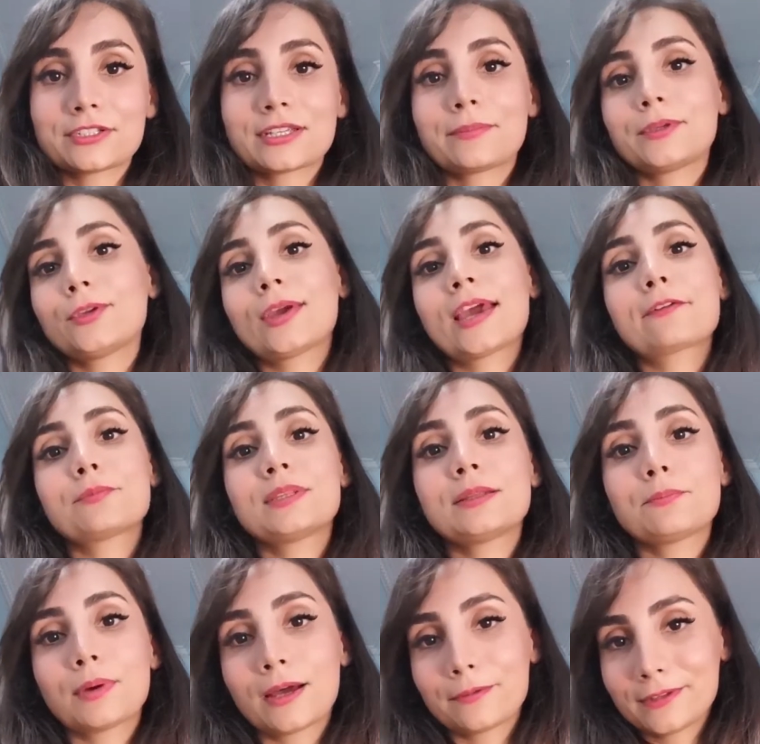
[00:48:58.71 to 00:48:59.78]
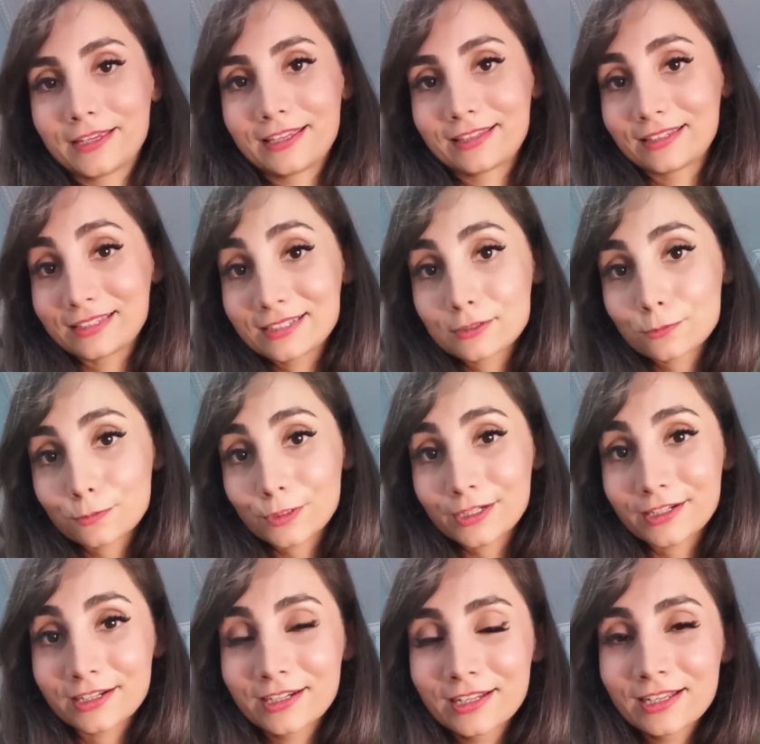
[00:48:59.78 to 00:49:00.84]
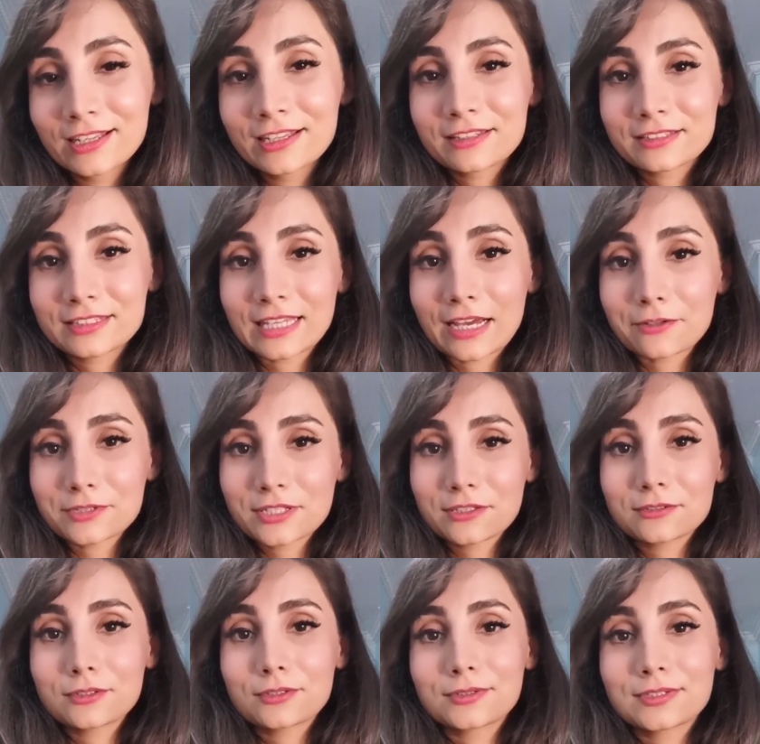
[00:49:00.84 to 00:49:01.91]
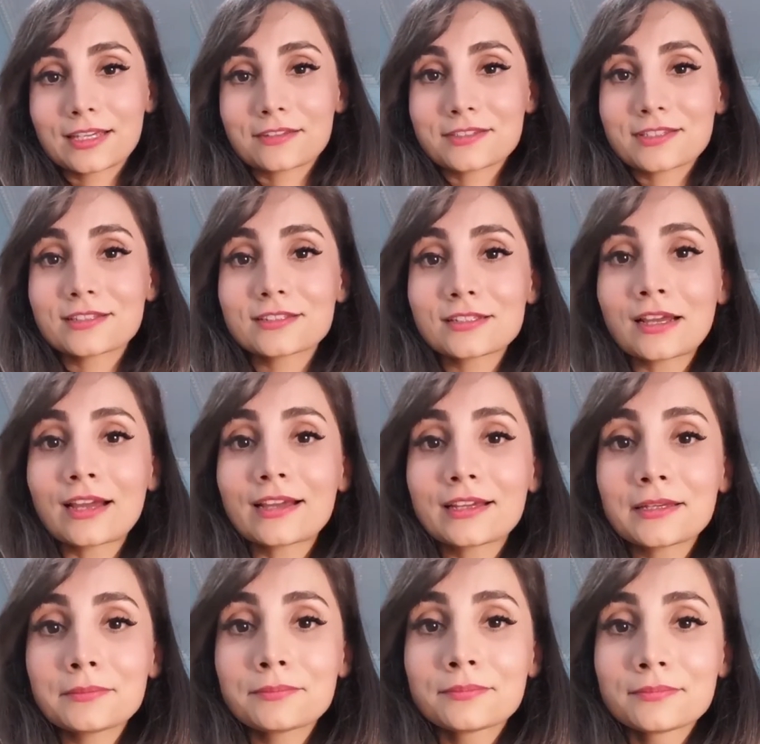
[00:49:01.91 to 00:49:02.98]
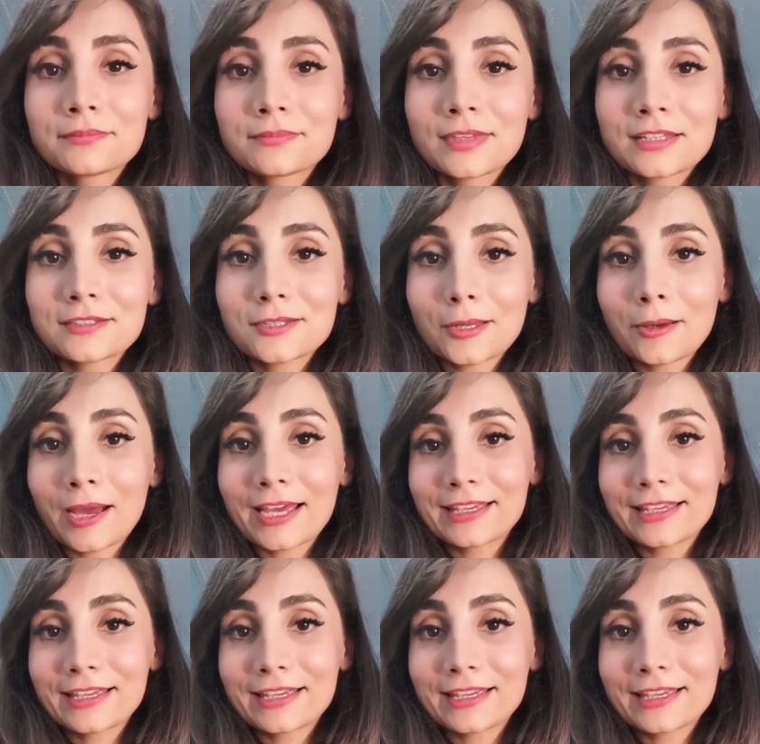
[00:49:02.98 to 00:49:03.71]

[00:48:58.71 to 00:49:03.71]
I mean, you have been in public at least for 1,000, 2,000 times. So I